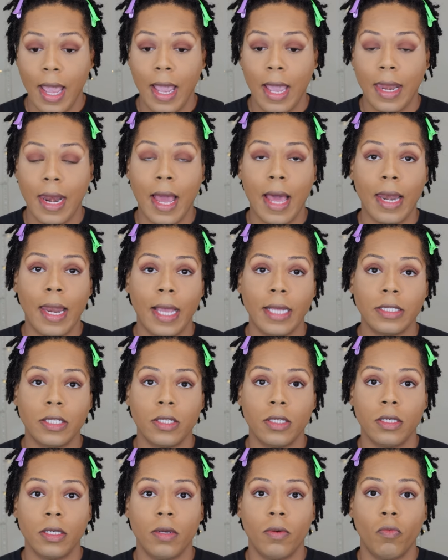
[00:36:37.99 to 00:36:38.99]
and I like
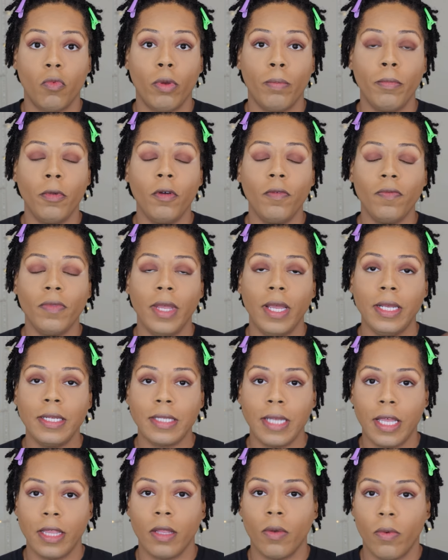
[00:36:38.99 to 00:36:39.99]
to remove
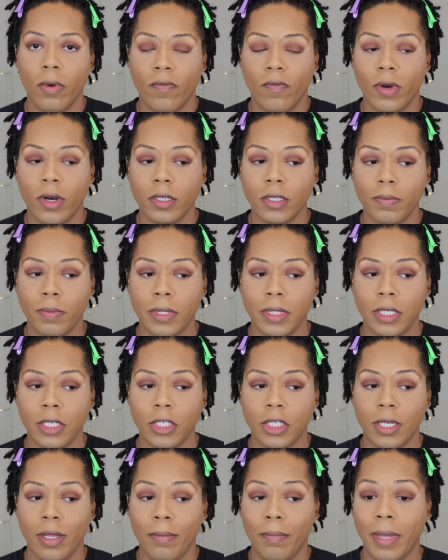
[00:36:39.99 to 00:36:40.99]
things in the reverse
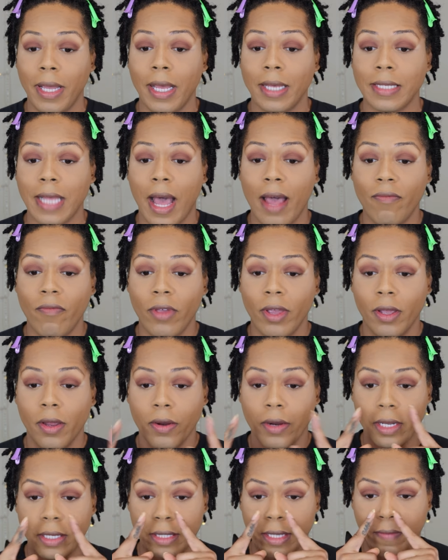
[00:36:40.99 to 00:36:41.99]
position because I
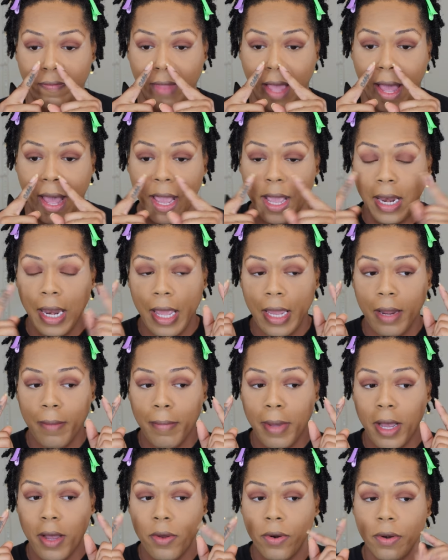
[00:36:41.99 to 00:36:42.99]
figure as if the
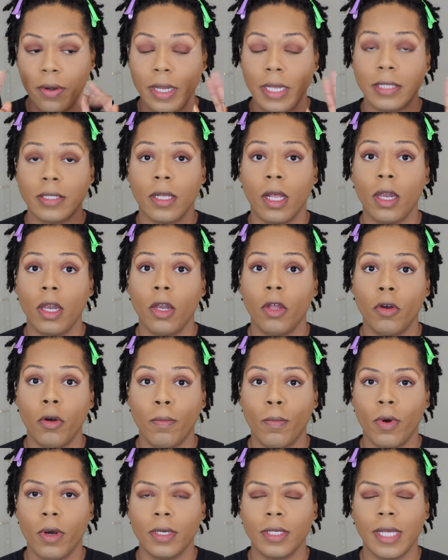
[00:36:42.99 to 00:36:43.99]
highlighting powder needs a
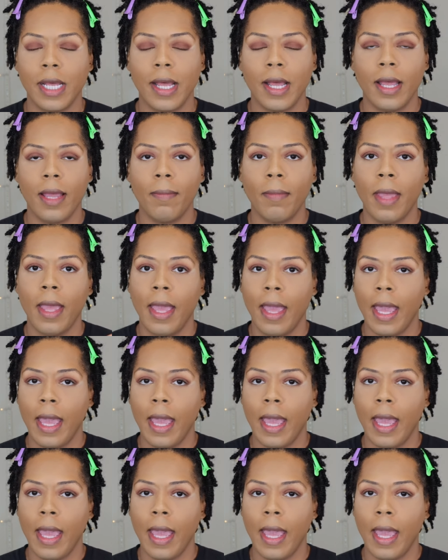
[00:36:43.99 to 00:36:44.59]
little more time